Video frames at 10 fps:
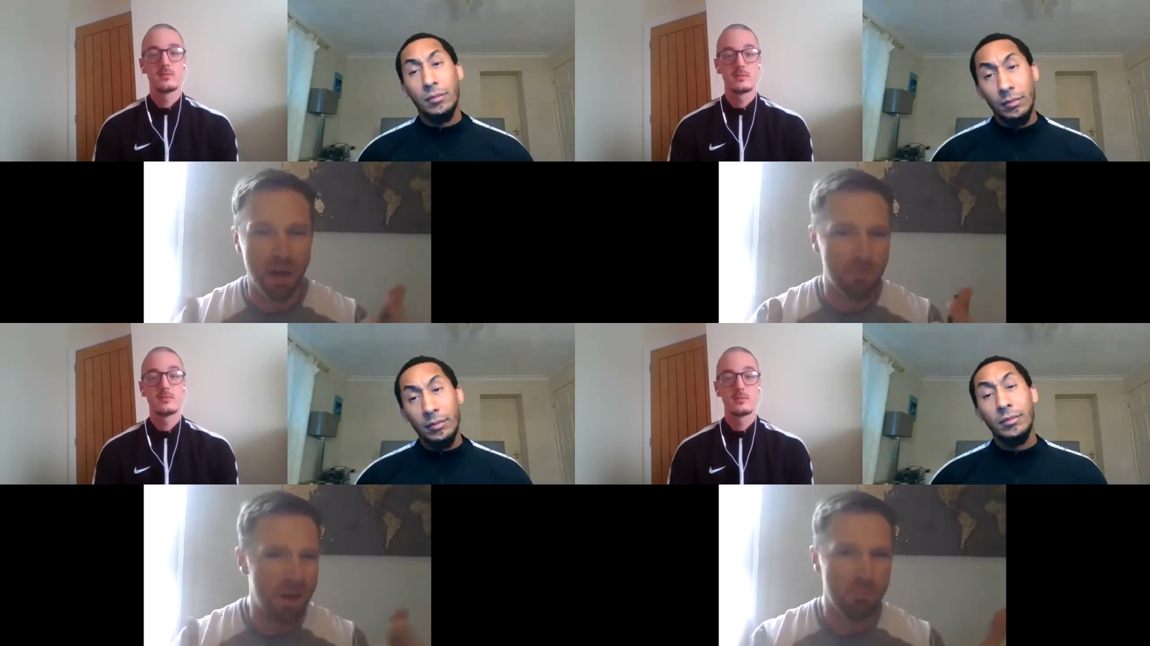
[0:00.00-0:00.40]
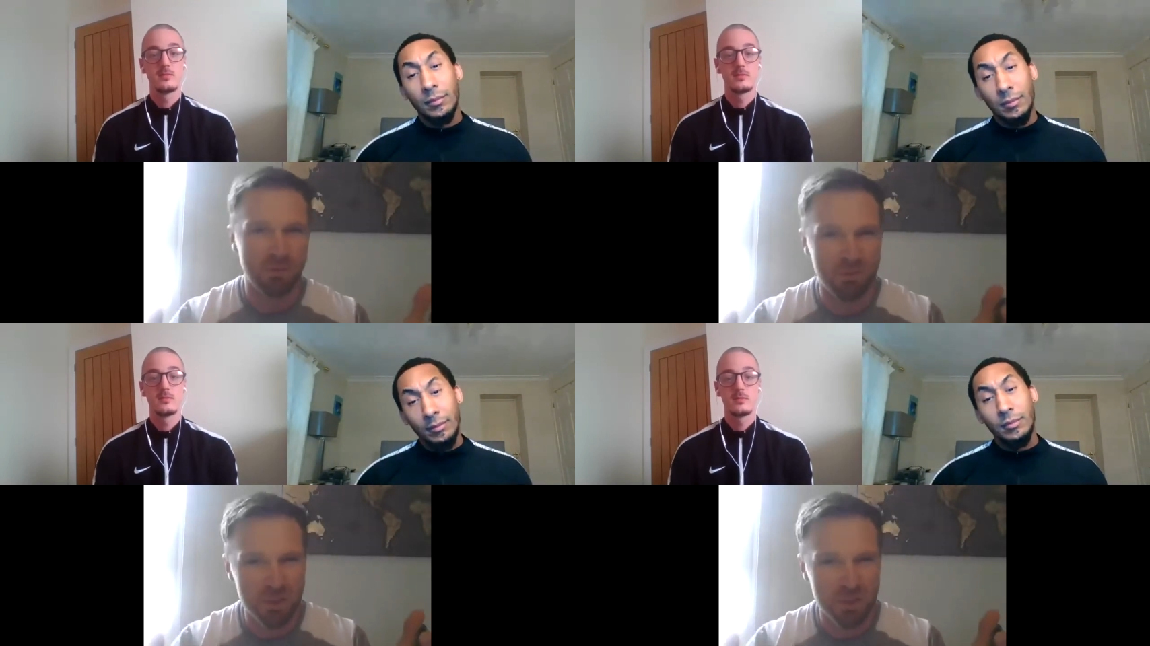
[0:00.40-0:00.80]
Speaker 1: a
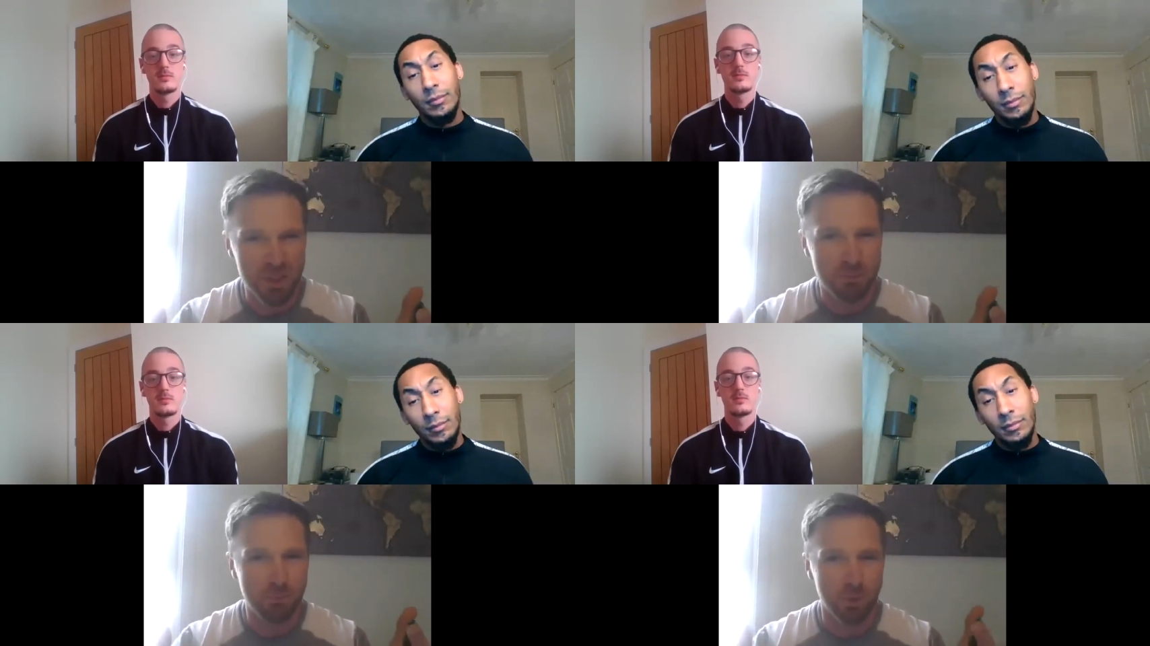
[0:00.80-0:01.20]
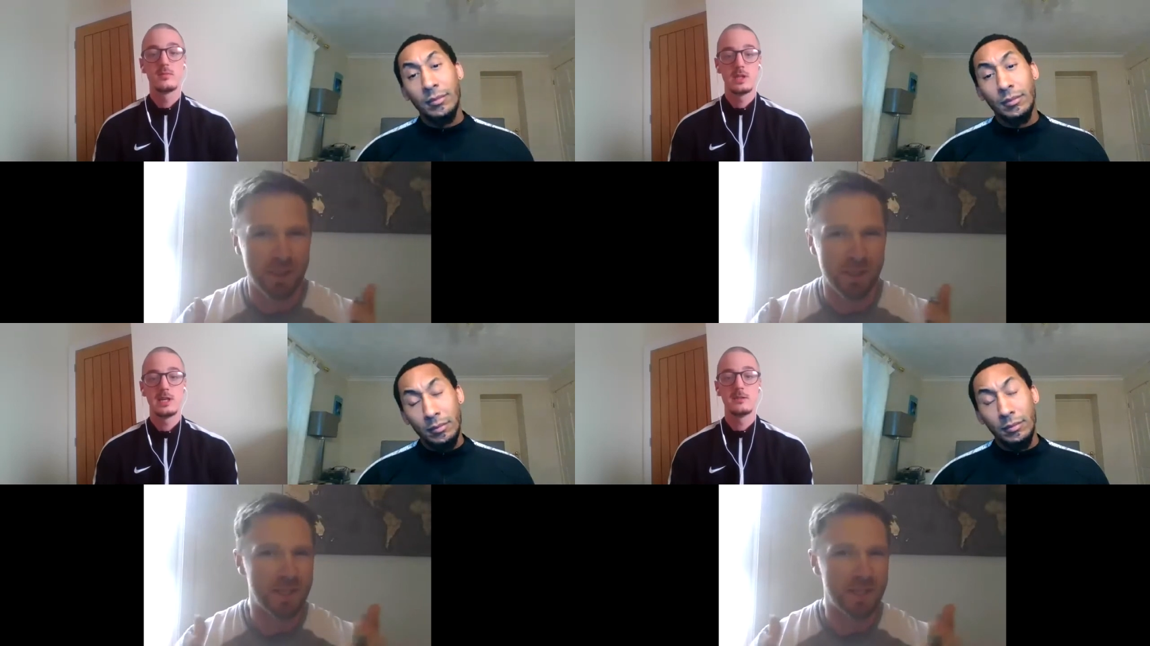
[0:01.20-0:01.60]
member of a gym what it
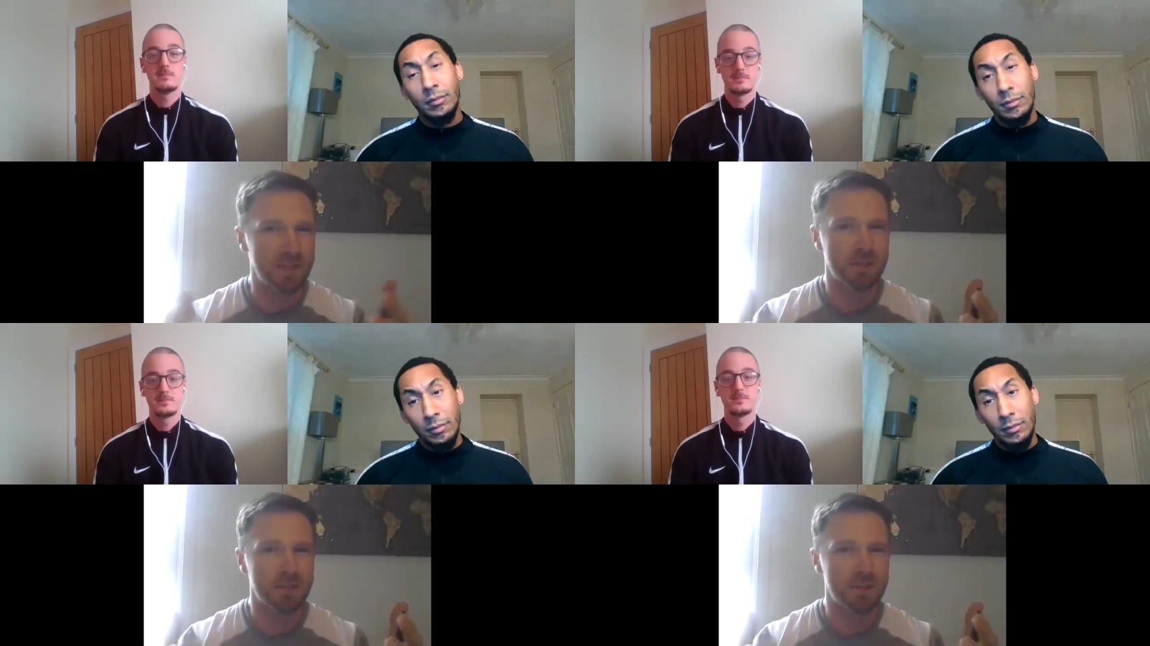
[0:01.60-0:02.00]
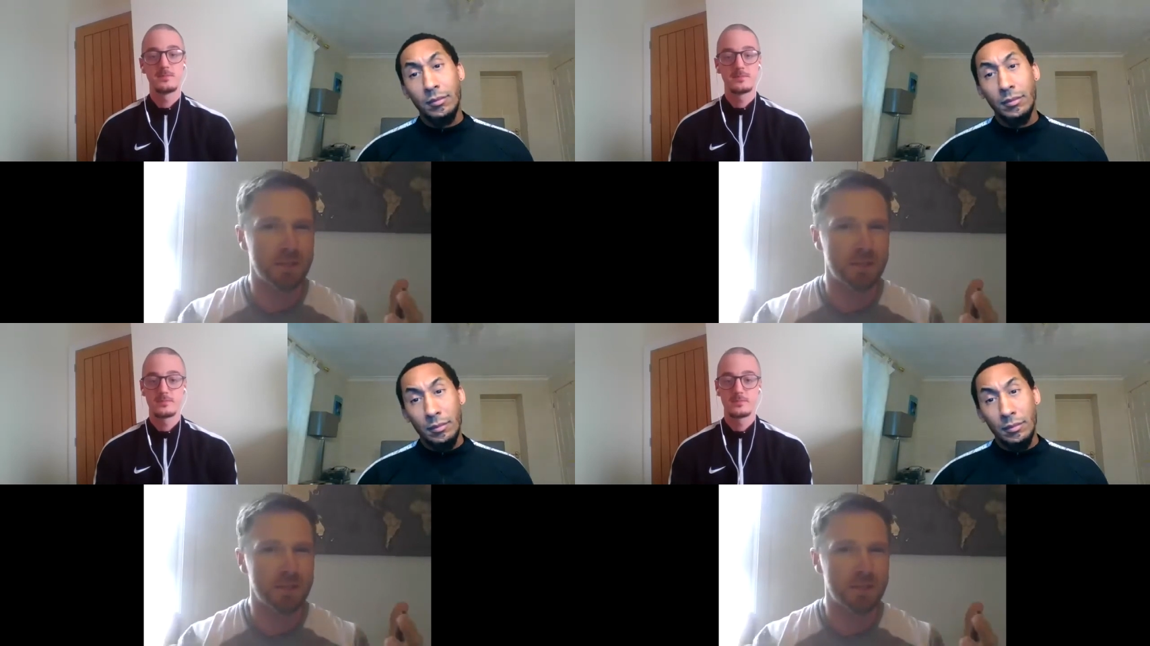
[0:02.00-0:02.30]
is to